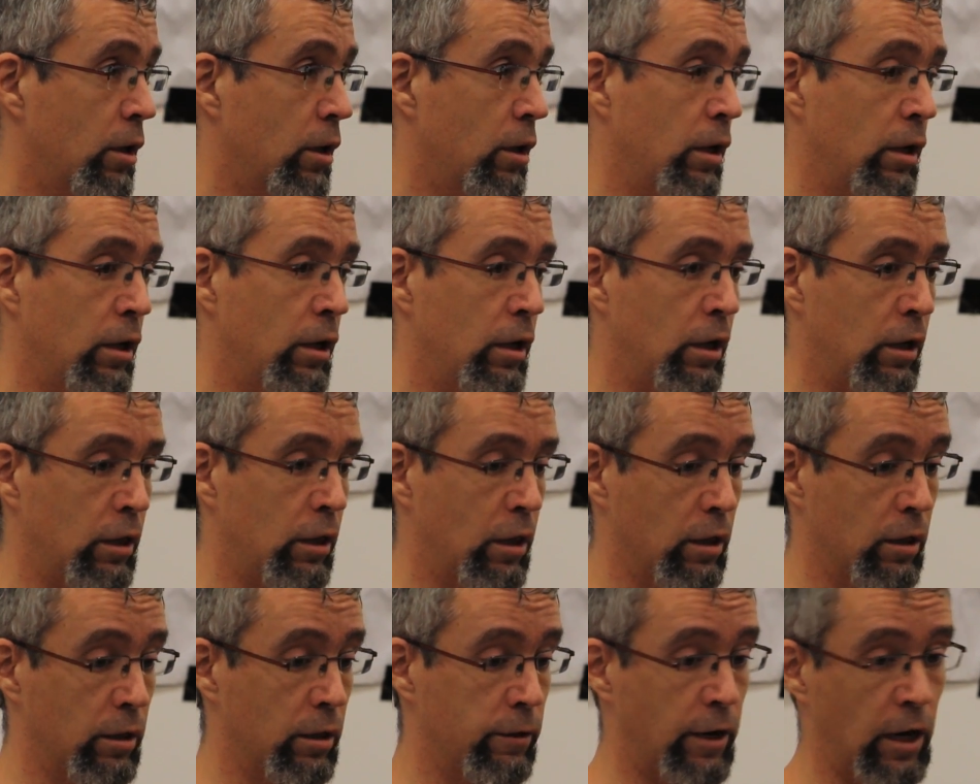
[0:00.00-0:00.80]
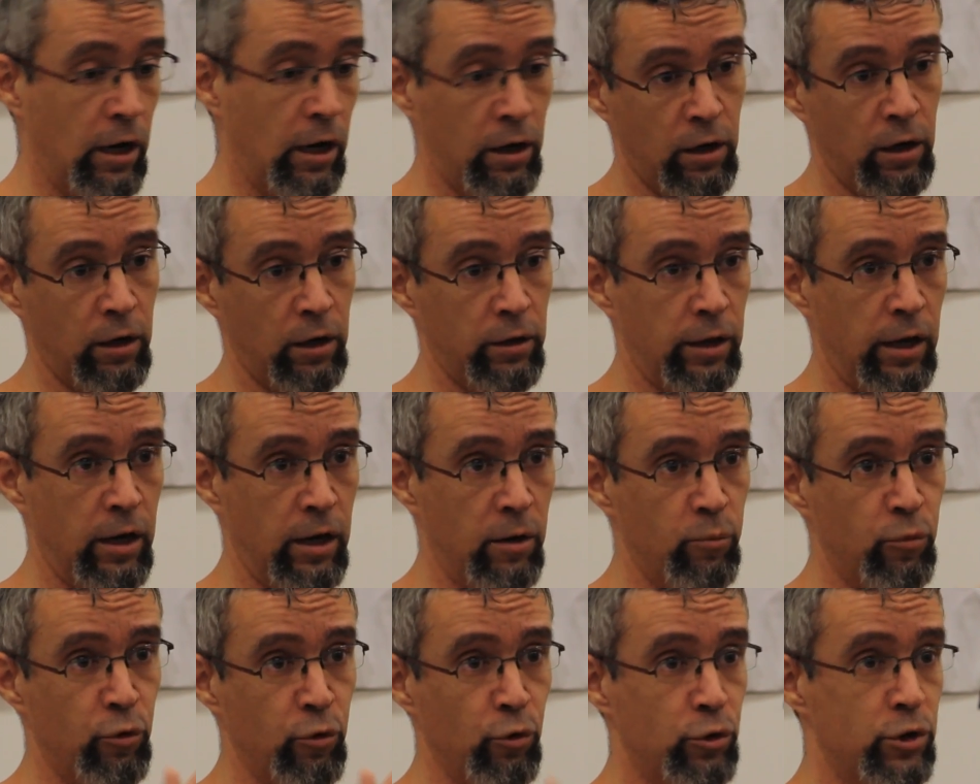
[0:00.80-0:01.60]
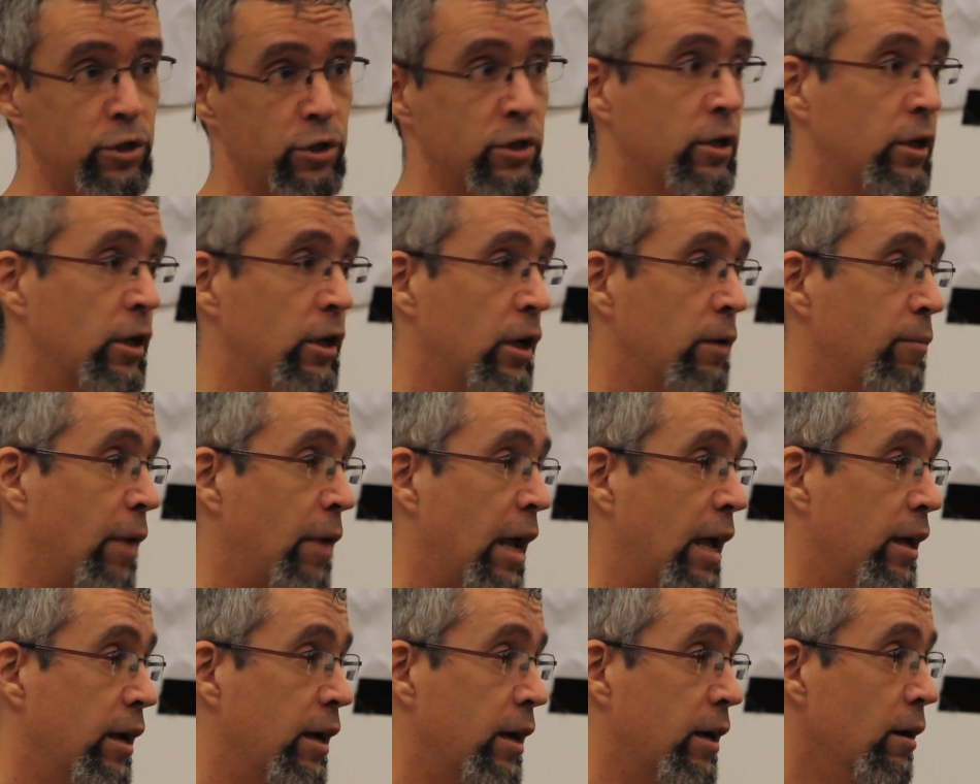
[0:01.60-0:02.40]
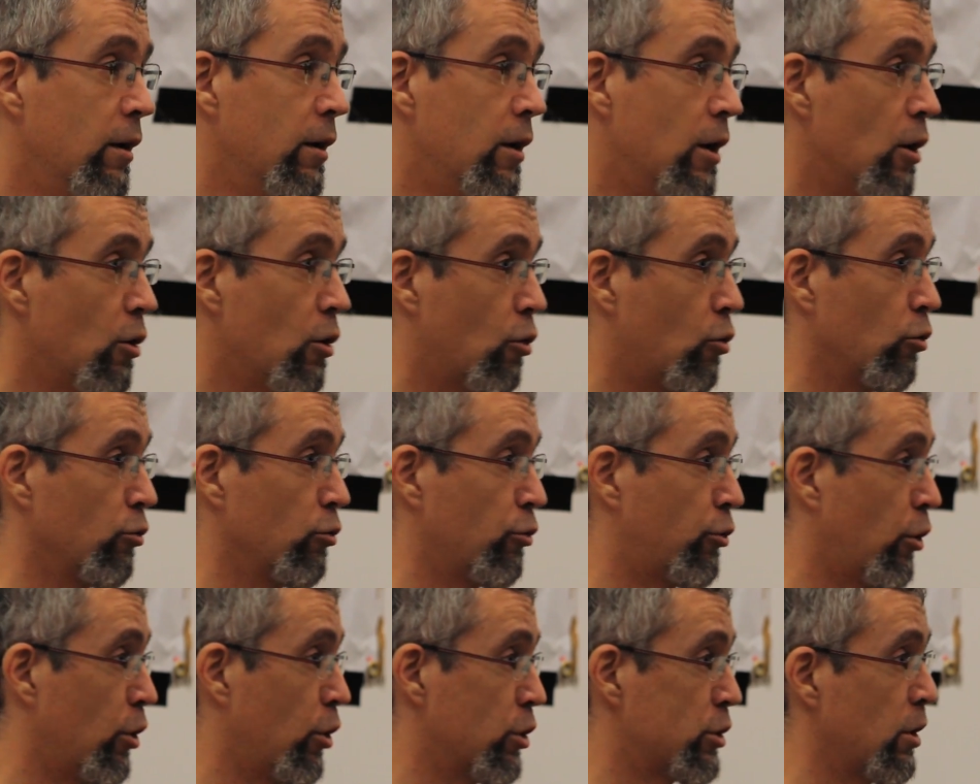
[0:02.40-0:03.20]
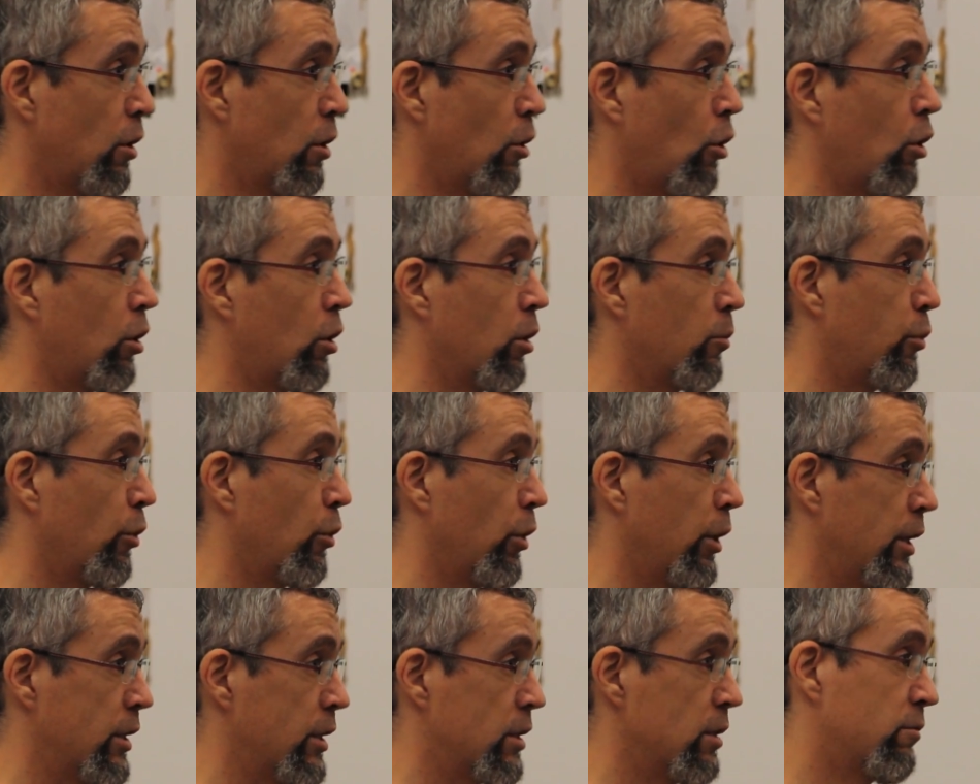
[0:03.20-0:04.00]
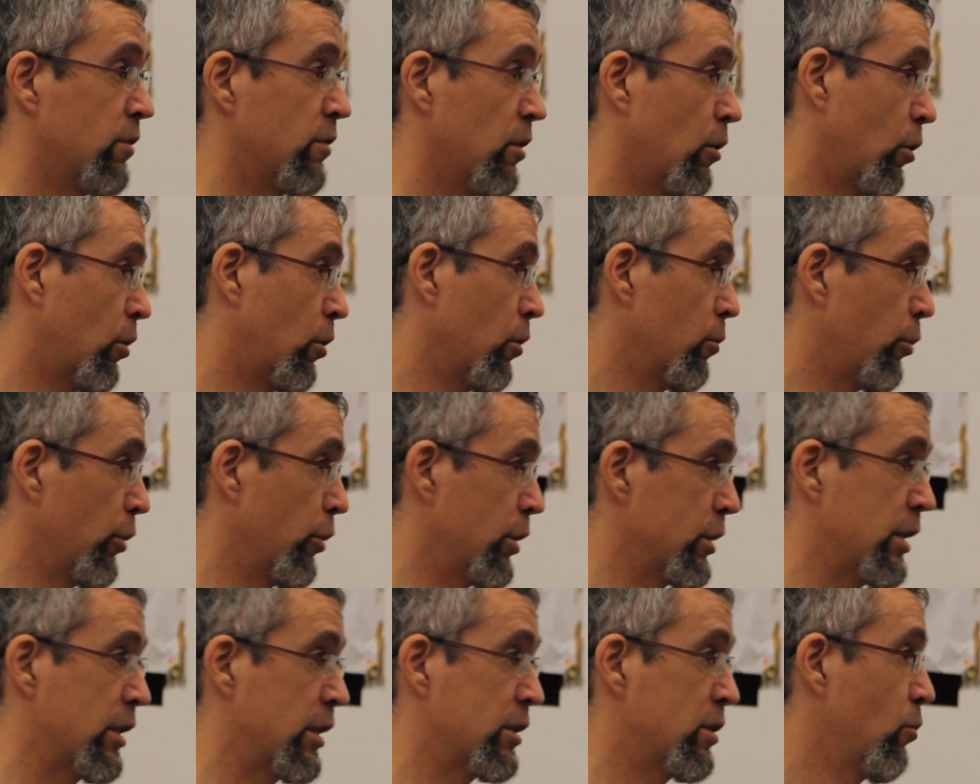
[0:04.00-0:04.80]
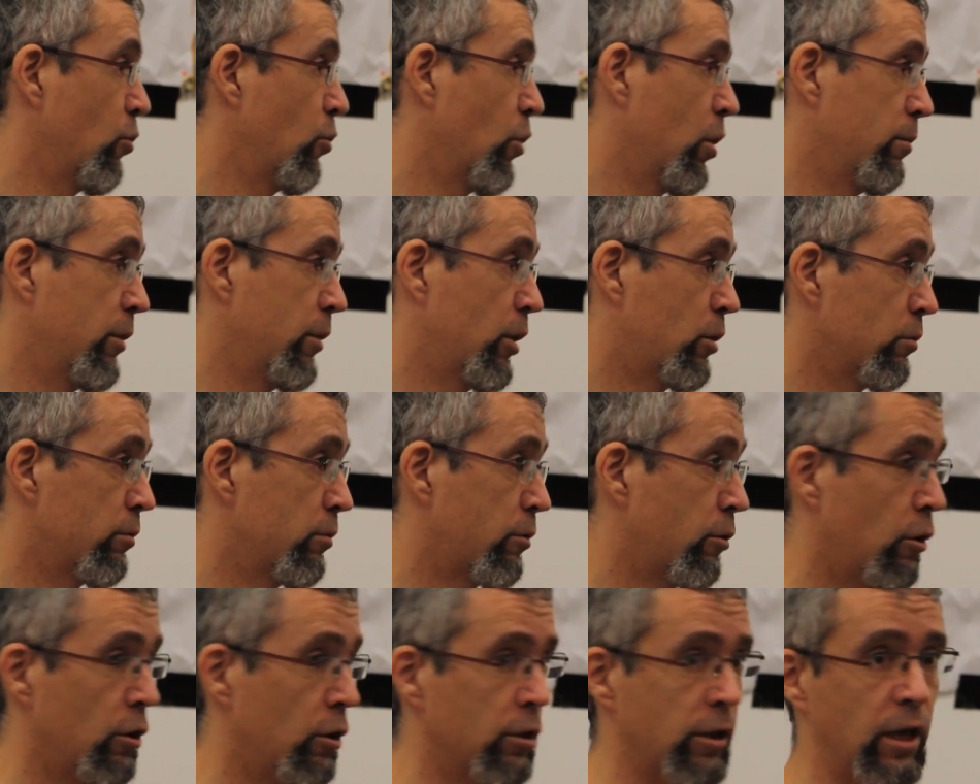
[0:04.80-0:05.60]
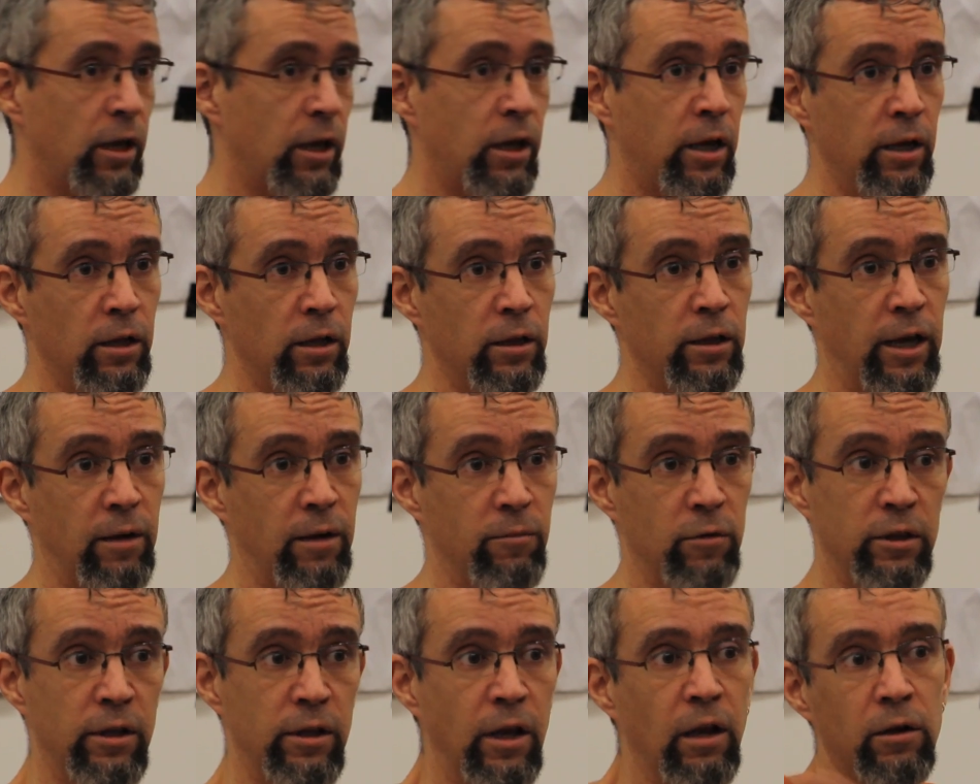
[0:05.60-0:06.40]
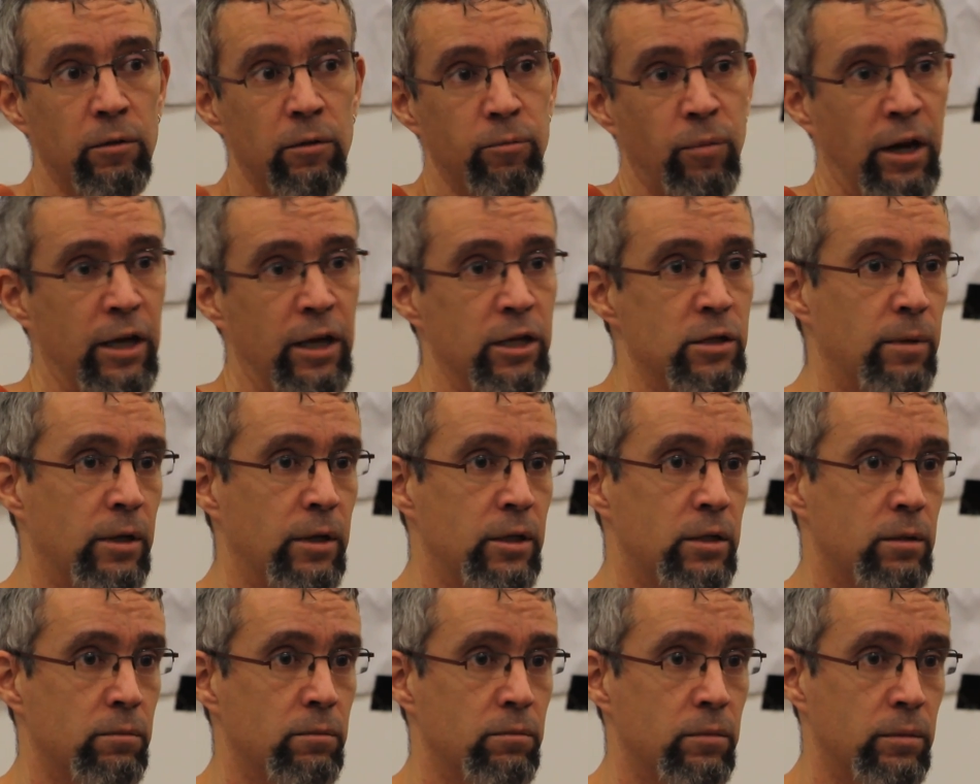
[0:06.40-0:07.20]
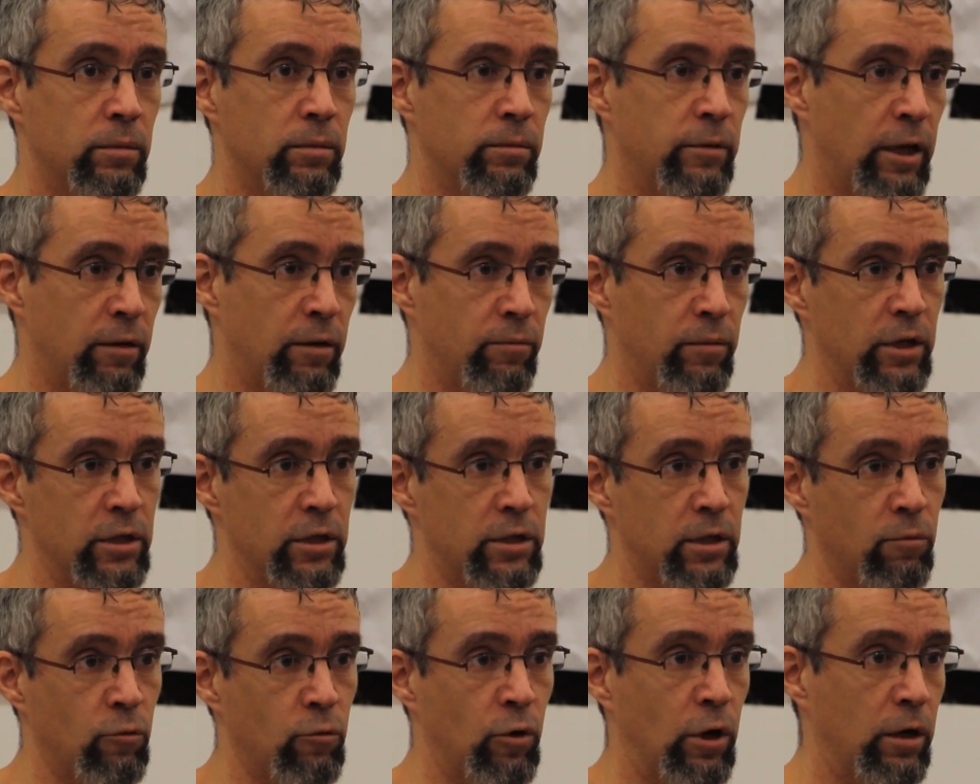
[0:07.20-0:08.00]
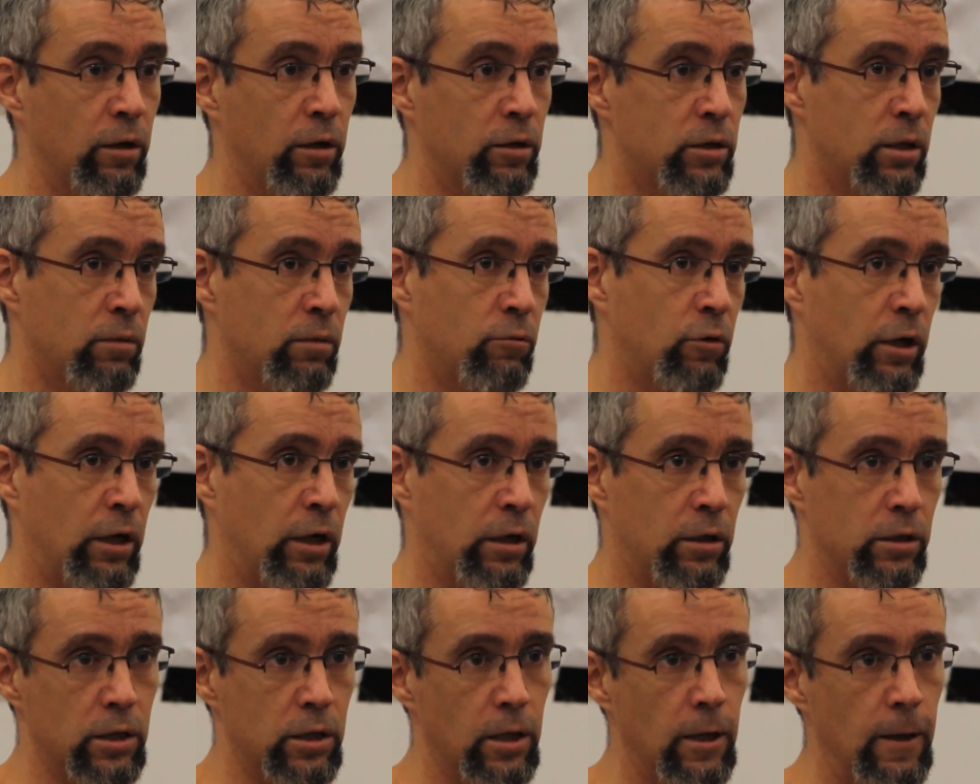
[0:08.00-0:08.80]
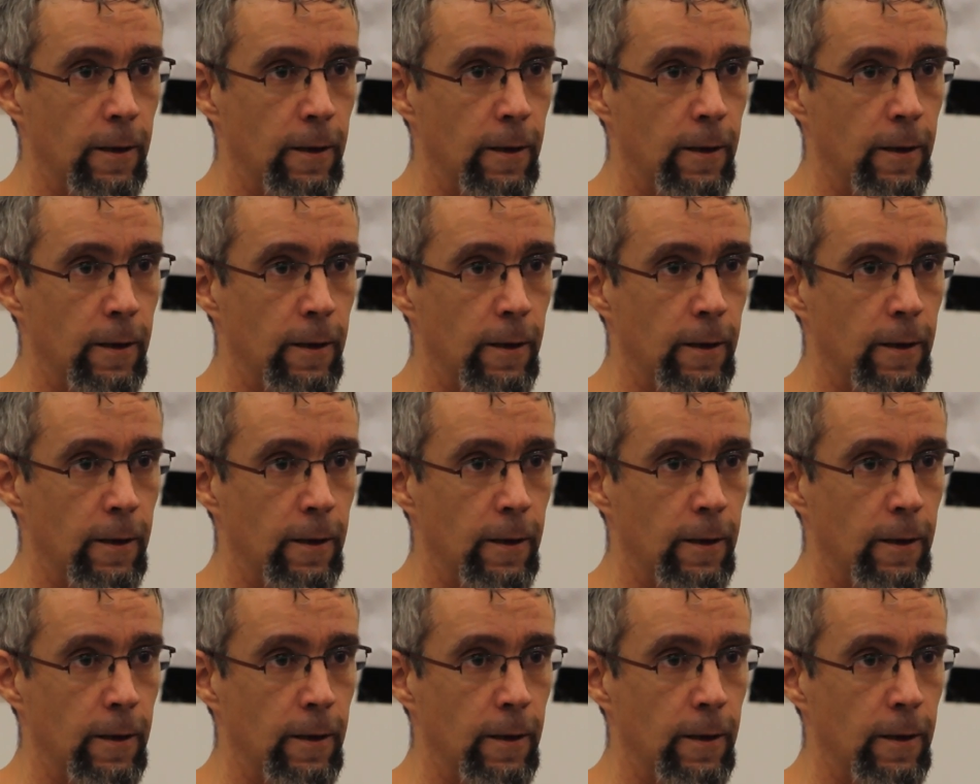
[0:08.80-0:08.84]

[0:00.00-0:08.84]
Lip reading: Either the drug cartel puts the mayor, controls the local police. If the local police doesn't want to be controlled, they kill them and they replace them by someone else.